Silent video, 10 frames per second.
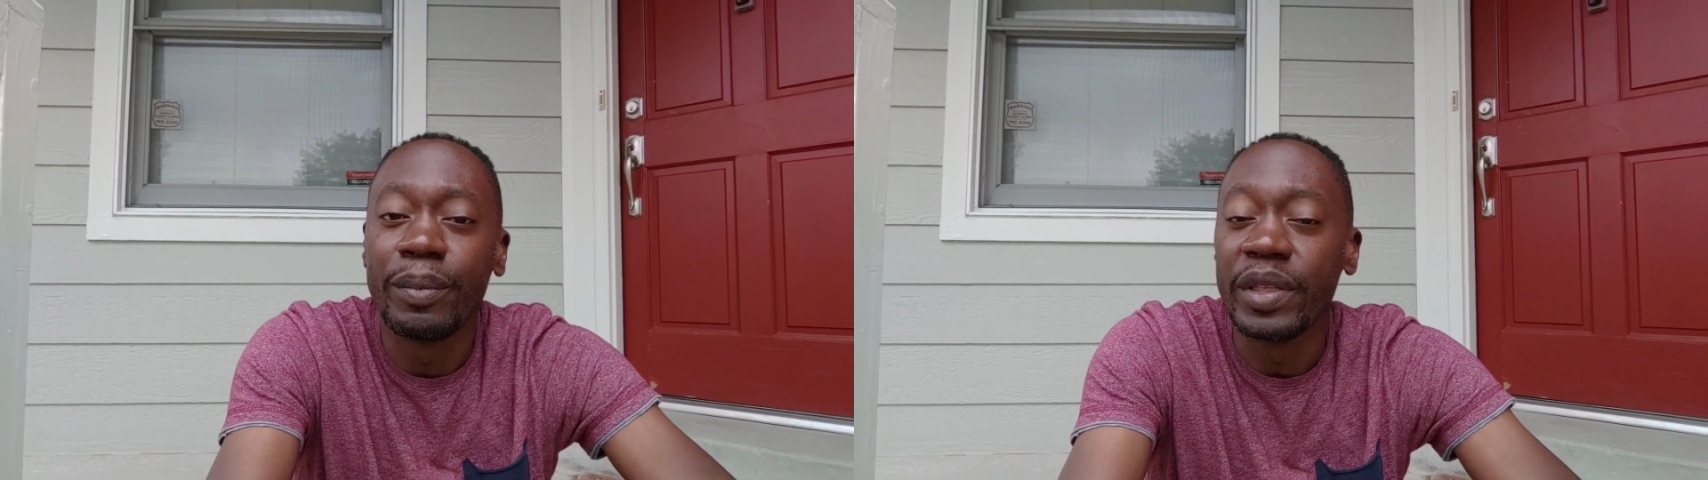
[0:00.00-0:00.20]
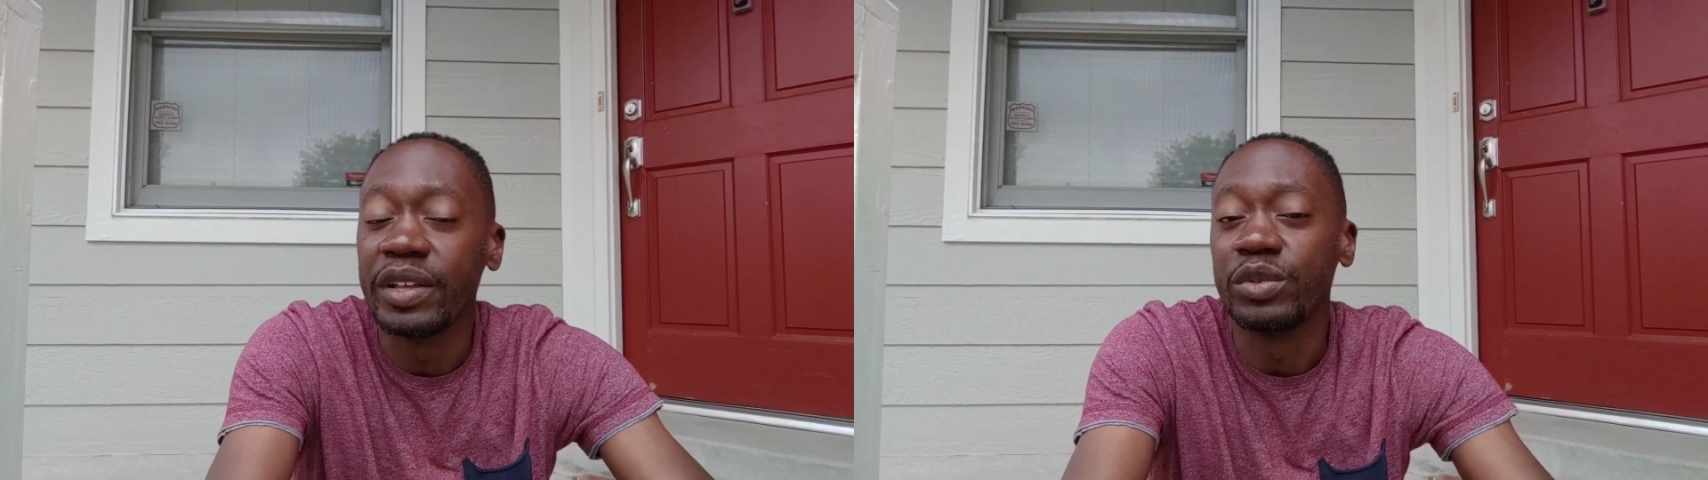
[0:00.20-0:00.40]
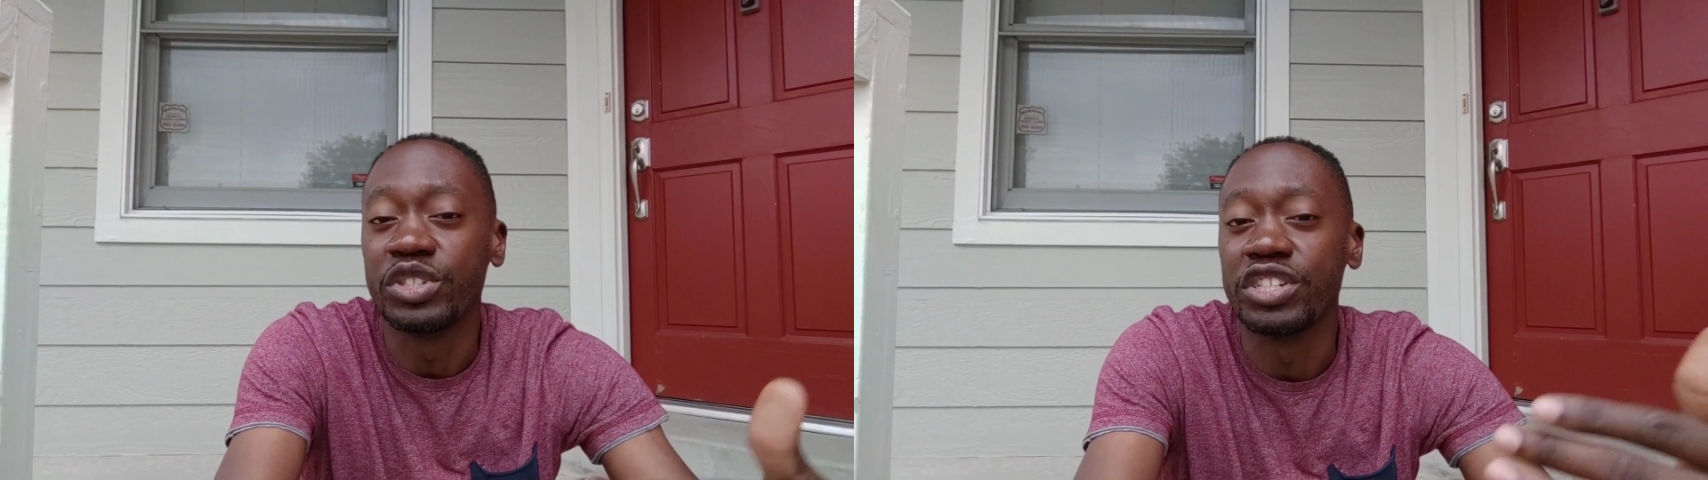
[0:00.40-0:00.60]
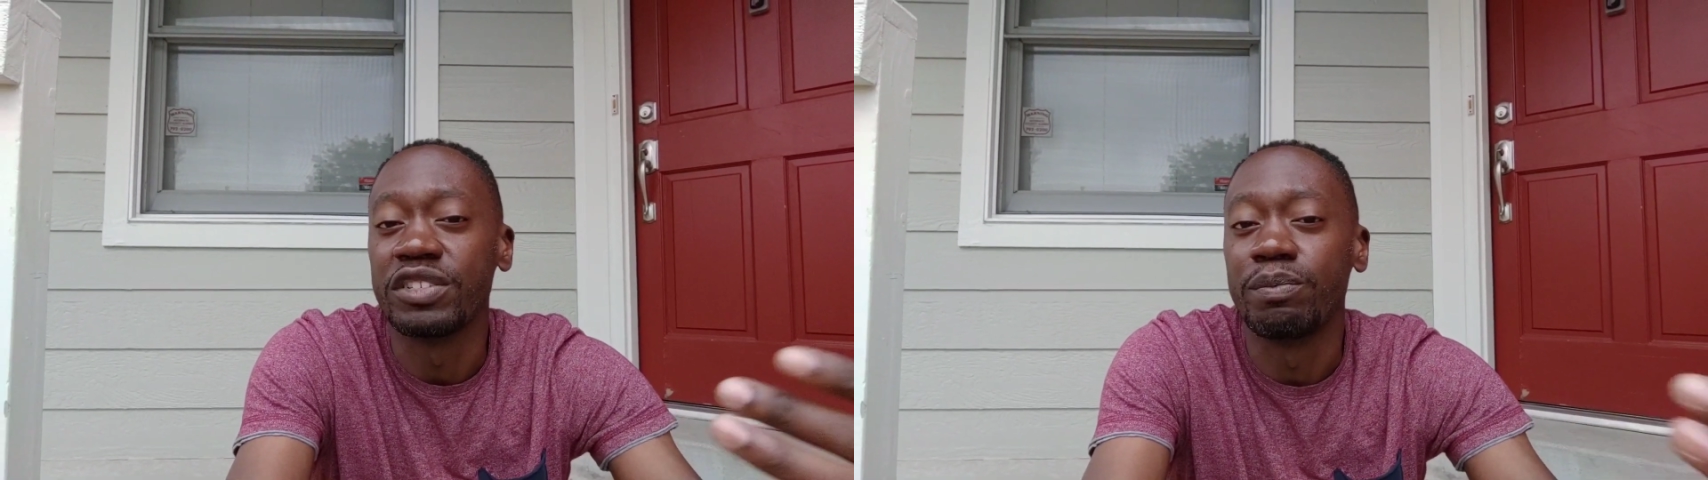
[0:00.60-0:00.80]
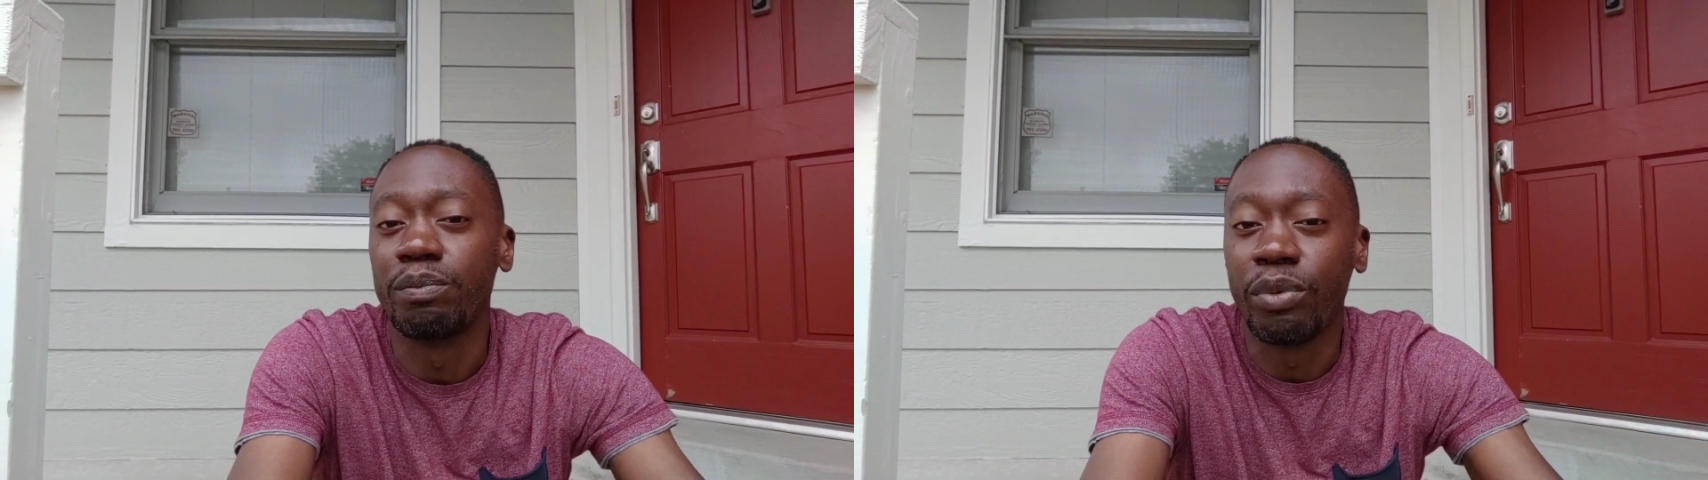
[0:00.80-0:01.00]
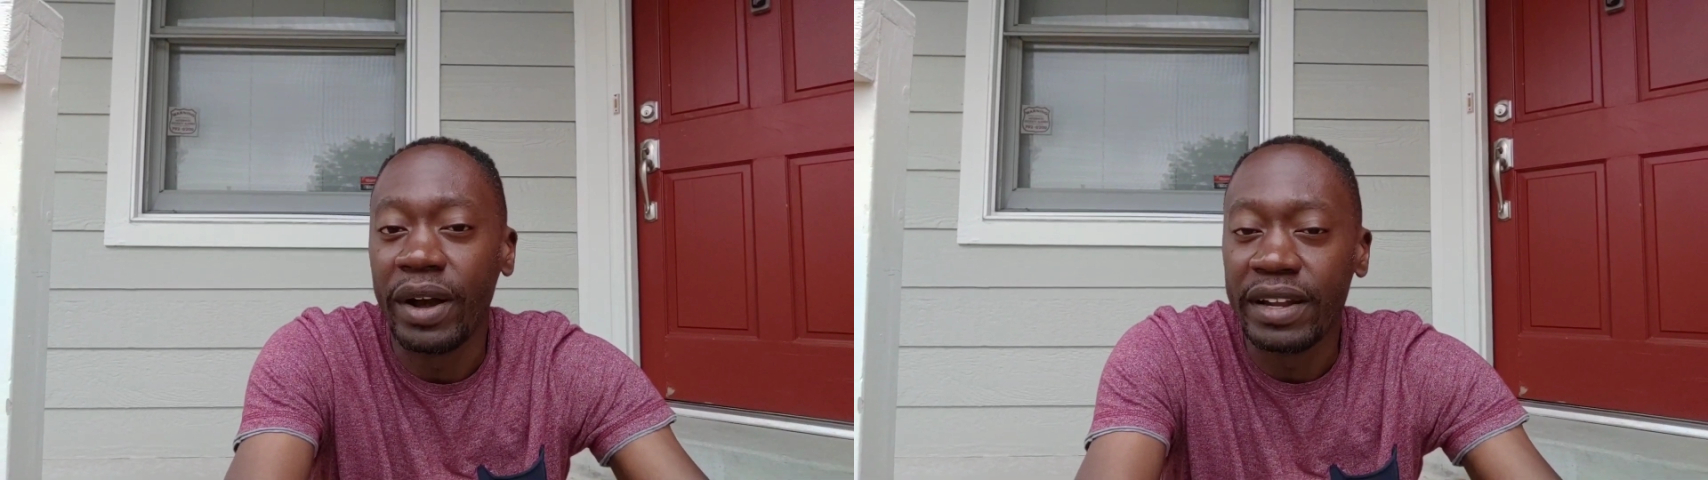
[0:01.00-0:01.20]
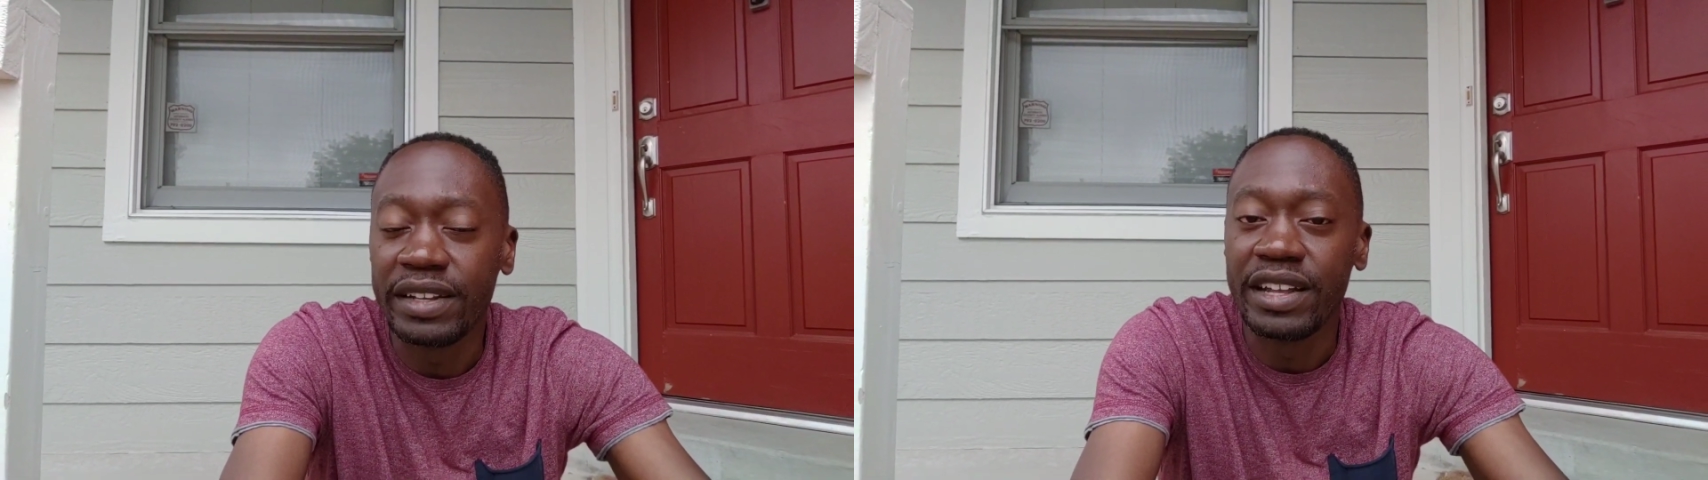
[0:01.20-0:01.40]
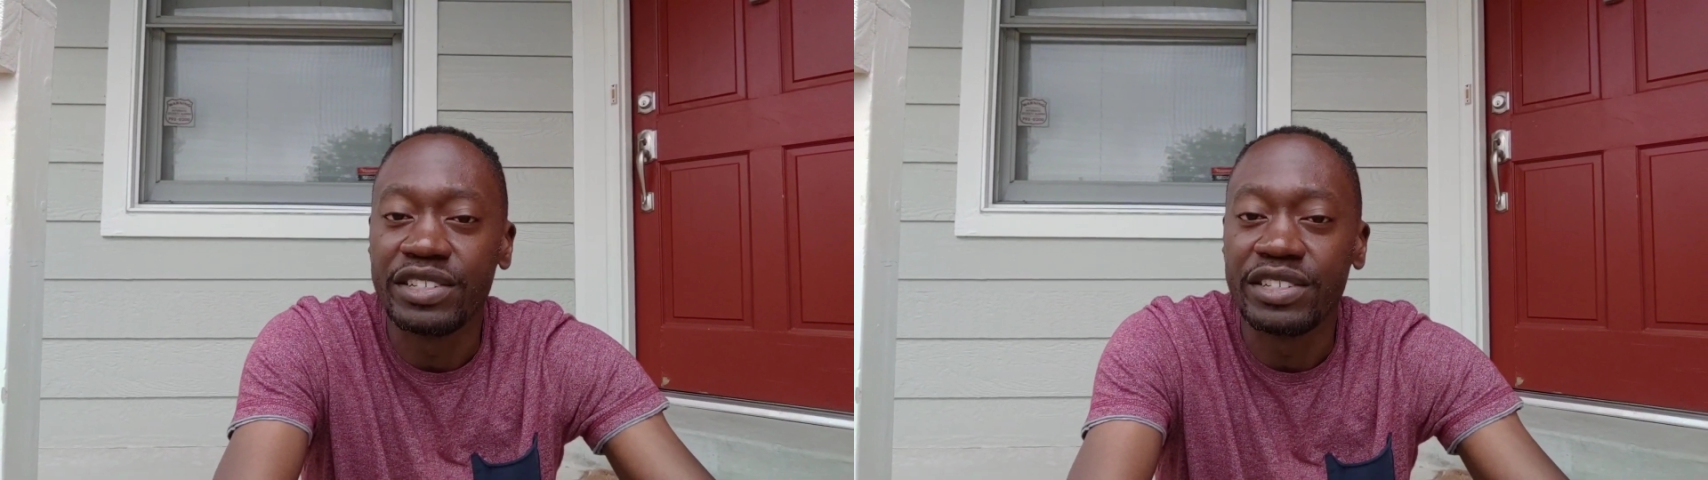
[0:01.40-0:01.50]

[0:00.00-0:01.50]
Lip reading: but it was just branded